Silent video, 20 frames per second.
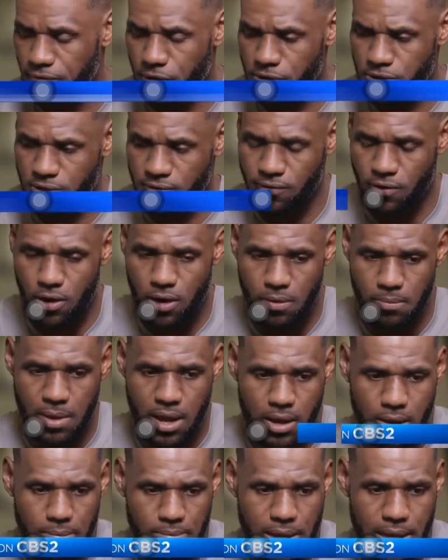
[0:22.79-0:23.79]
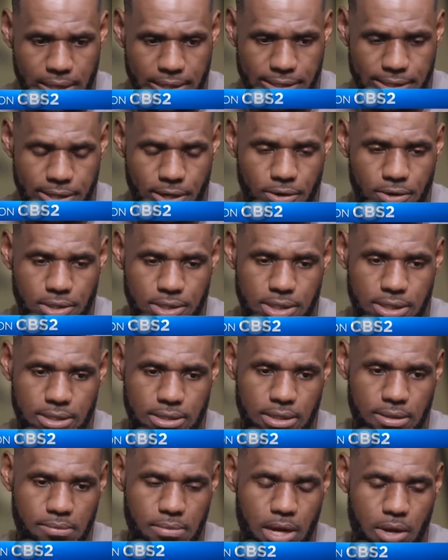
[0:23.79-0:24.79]
First of all, my, my
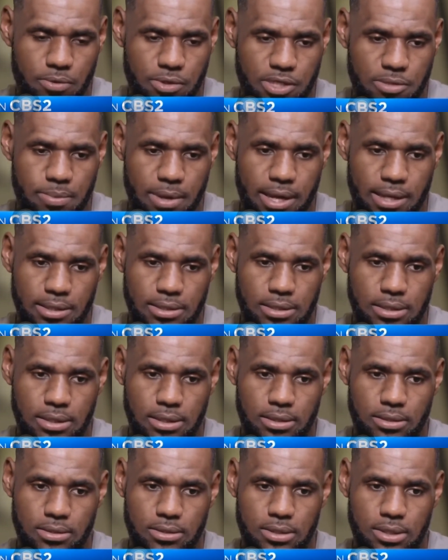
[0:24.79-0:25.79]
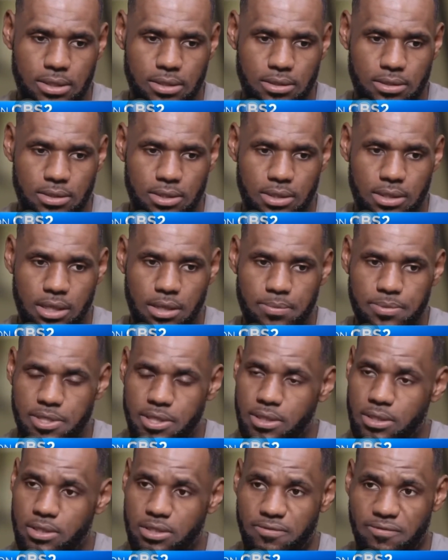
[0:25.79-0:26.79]
condolences and my respect to, to, to
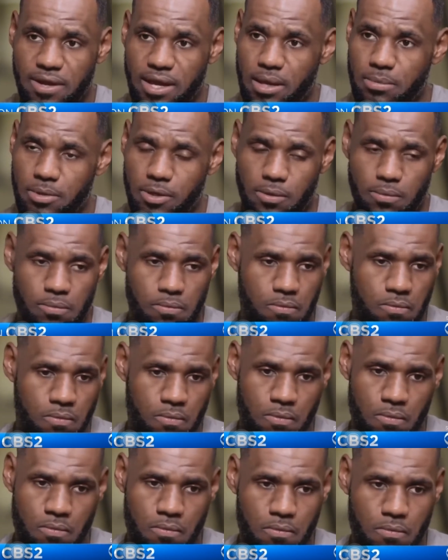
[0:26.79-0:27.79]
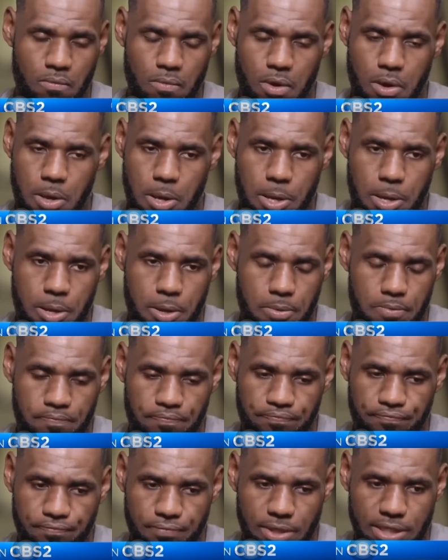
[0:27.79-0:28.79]
Nipsey and his family.
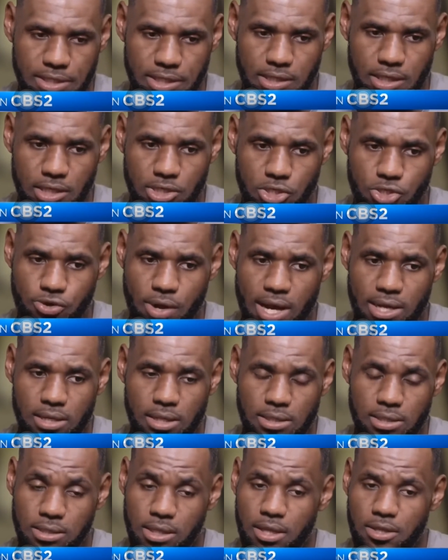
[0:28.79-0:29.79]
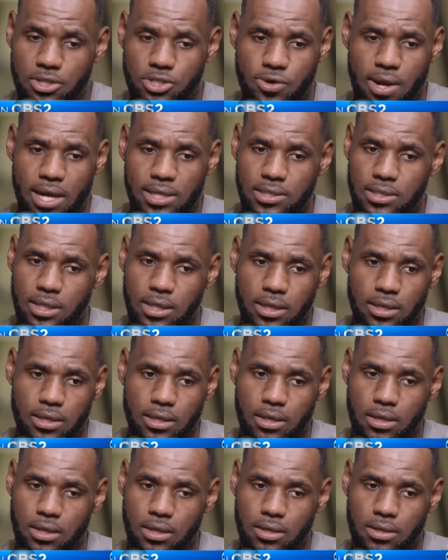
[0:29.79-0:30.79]
Um, it's another tra- another
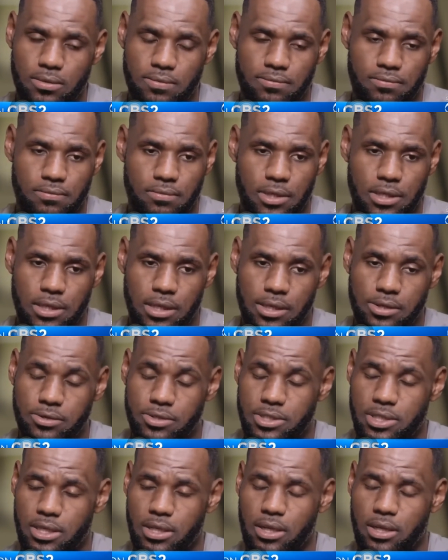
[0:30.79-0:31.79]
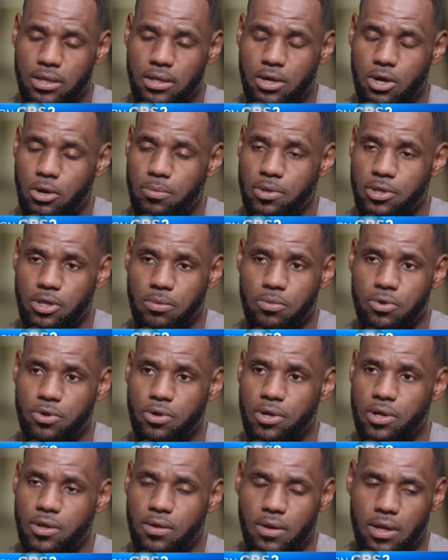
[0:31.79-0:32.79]
tragedy in, in, in the inner city and in urban
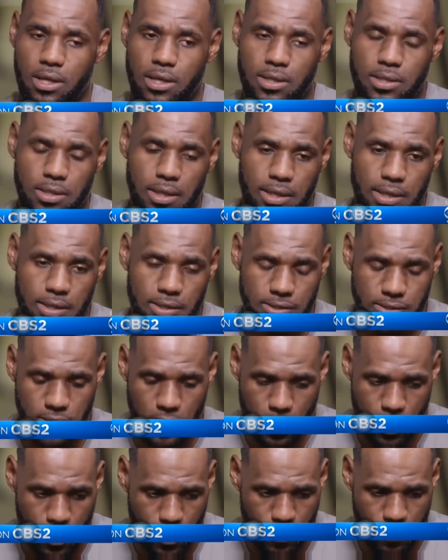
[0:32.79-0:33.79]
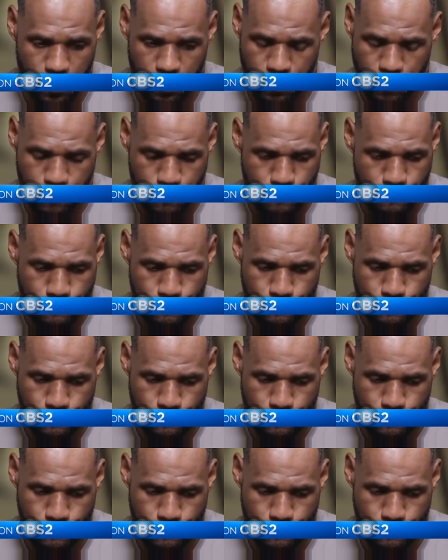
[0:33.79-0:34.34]
community, and it, and it's um